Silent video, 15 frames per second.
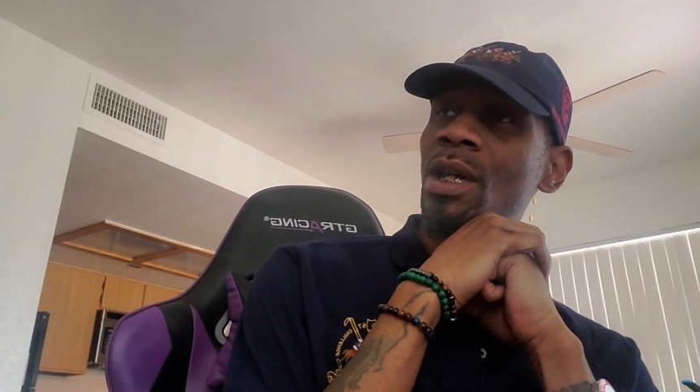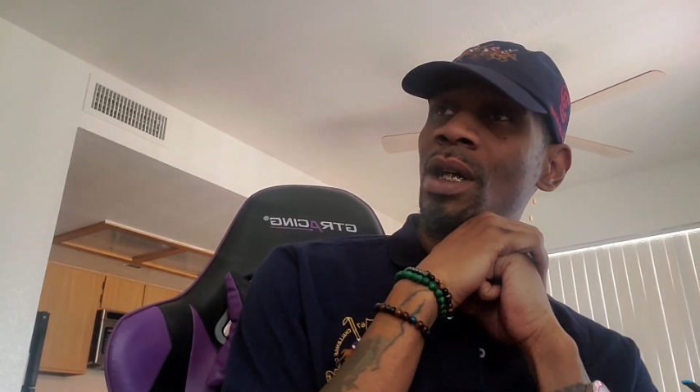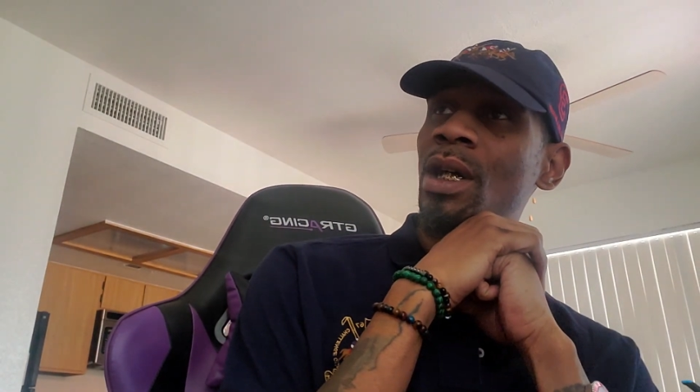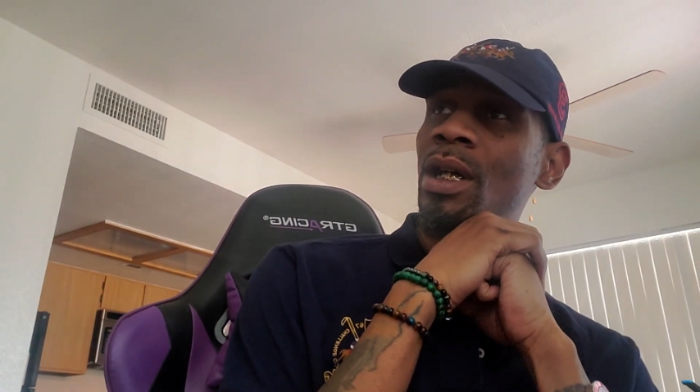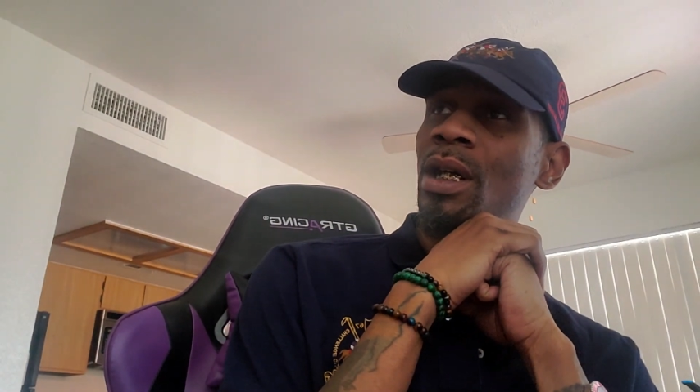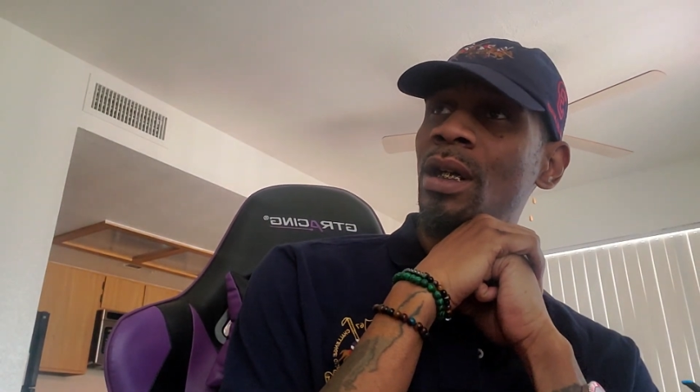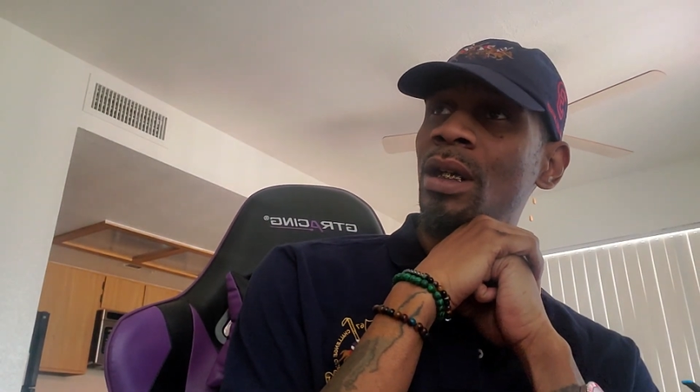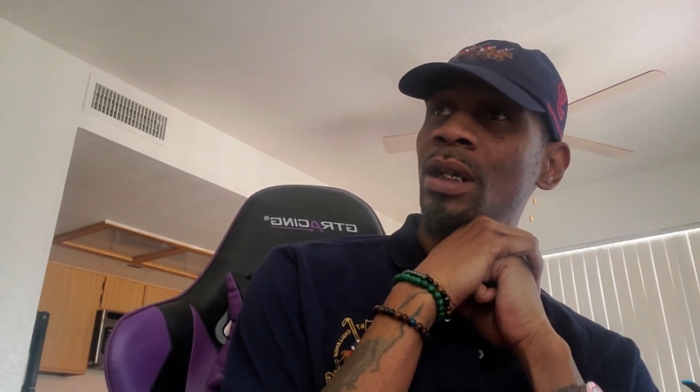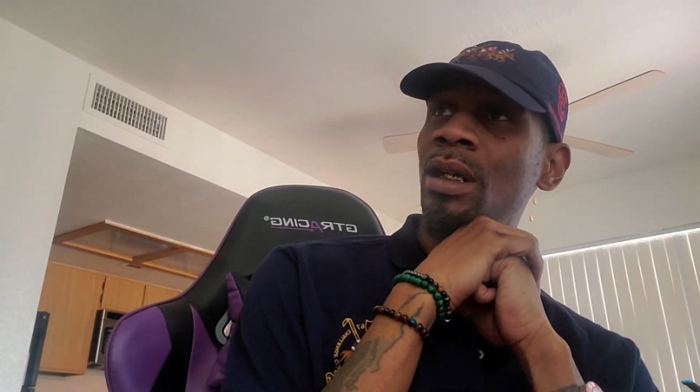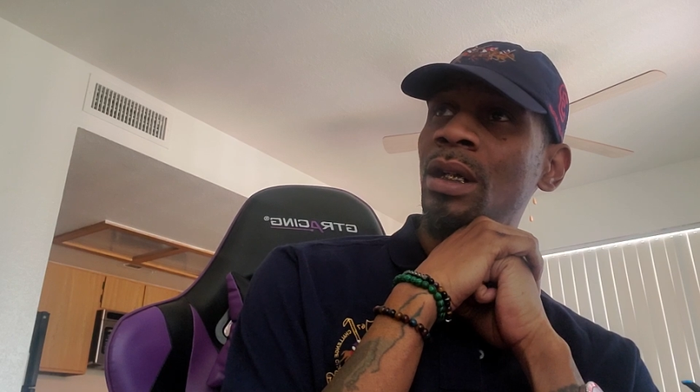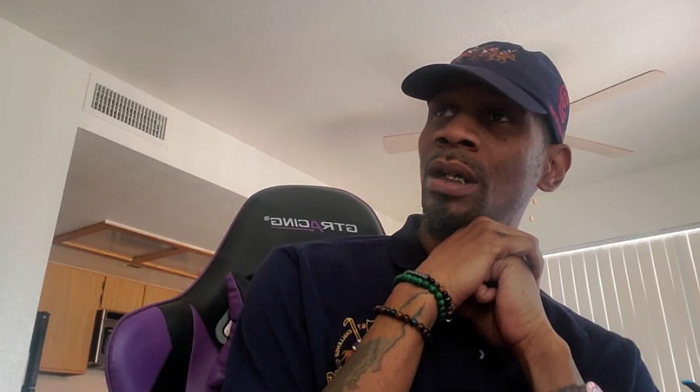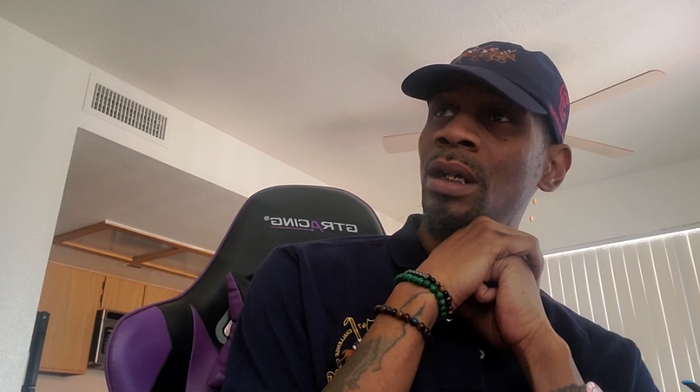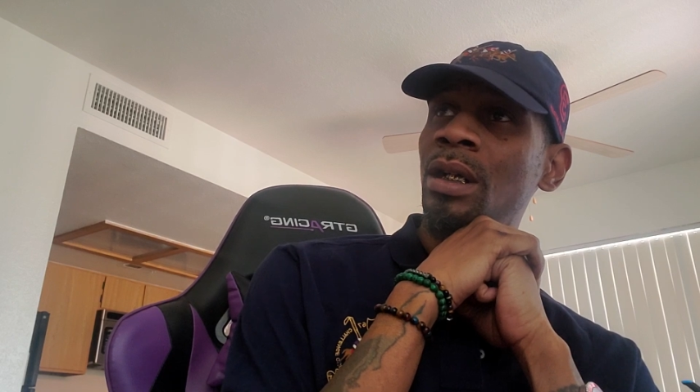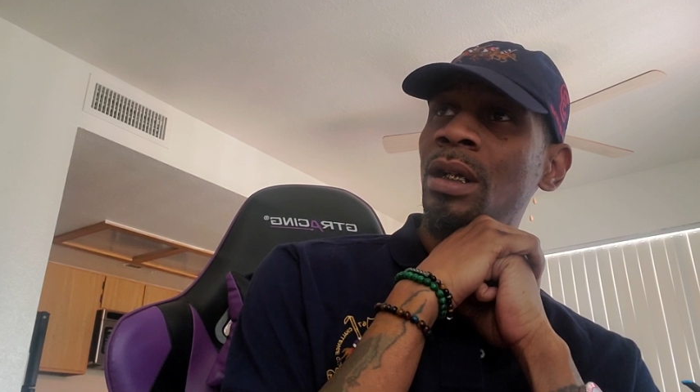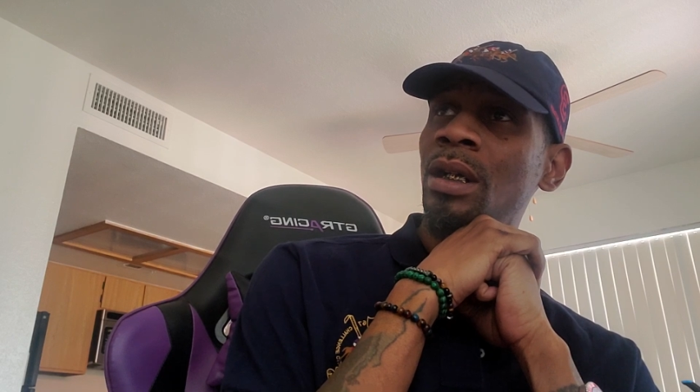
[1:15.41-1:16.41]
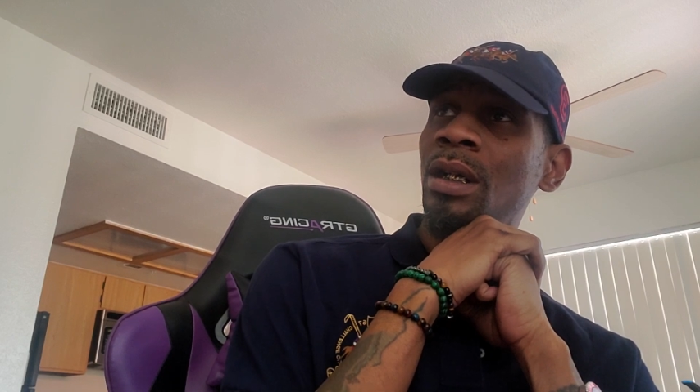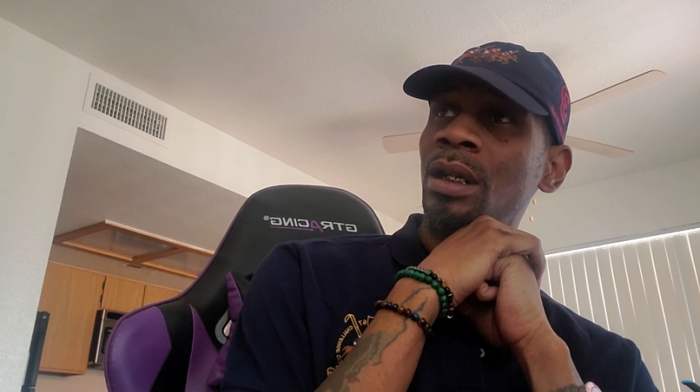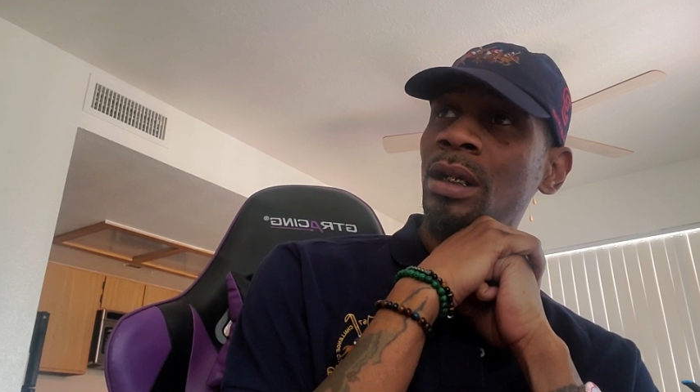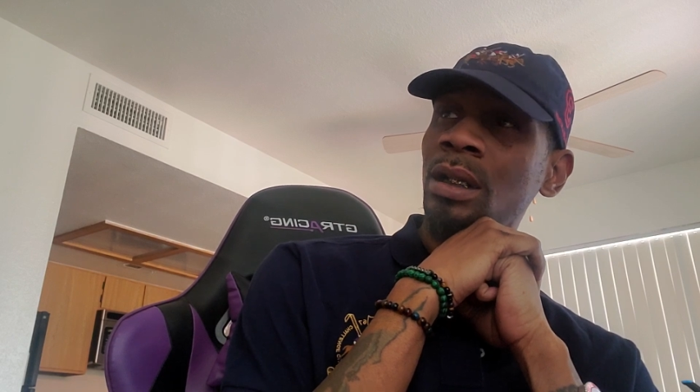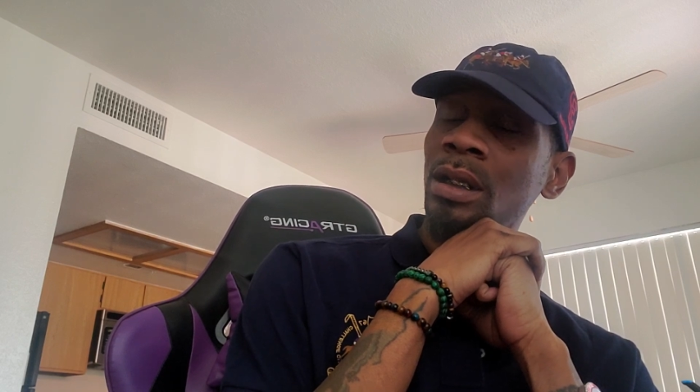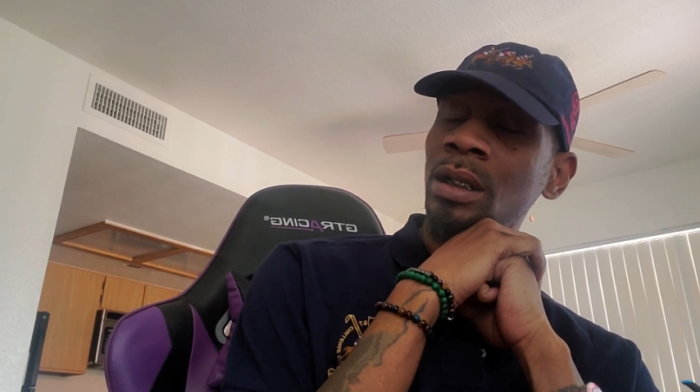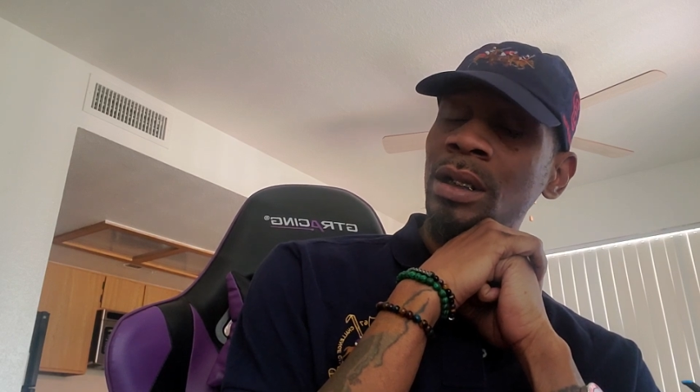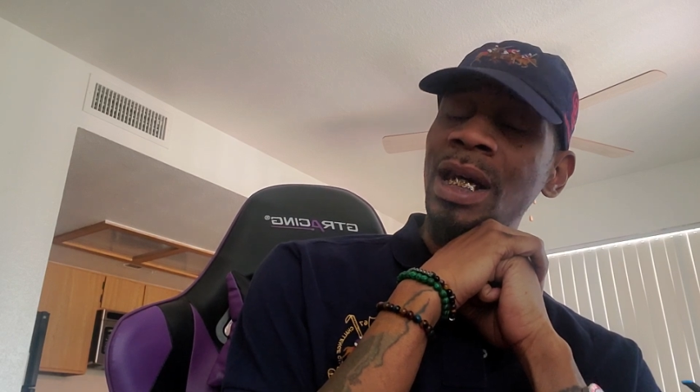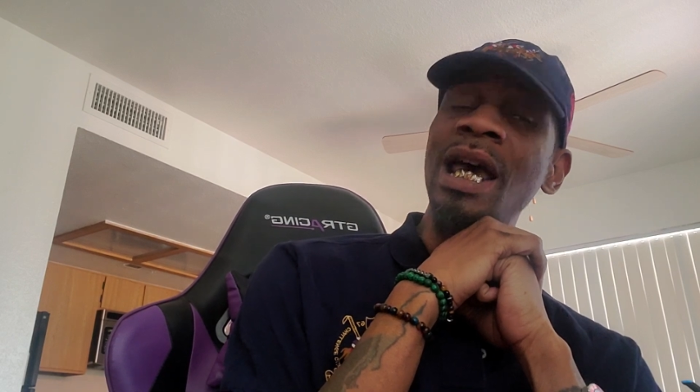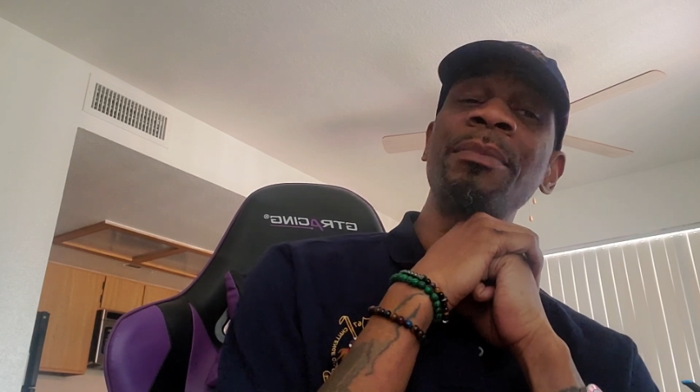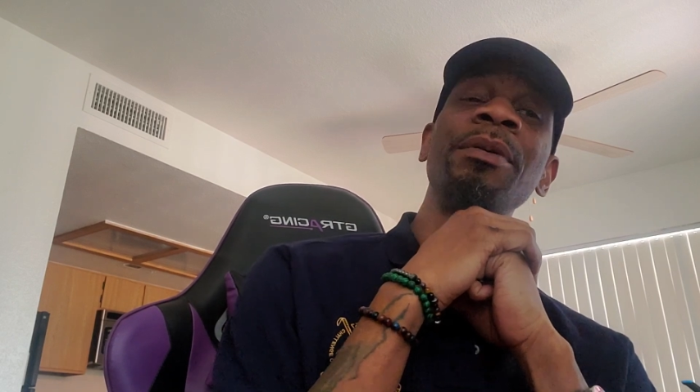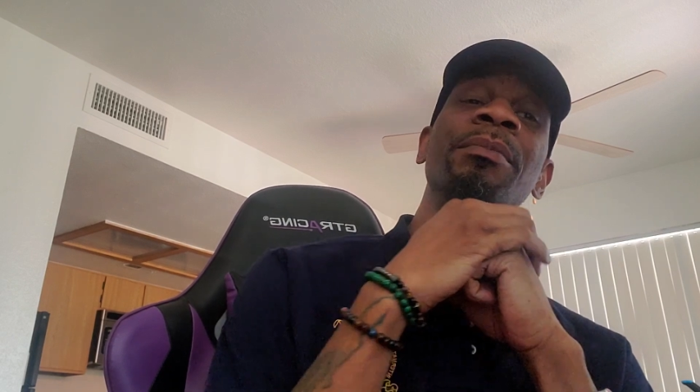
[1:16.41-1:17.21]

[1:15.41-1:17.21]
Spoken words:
And happy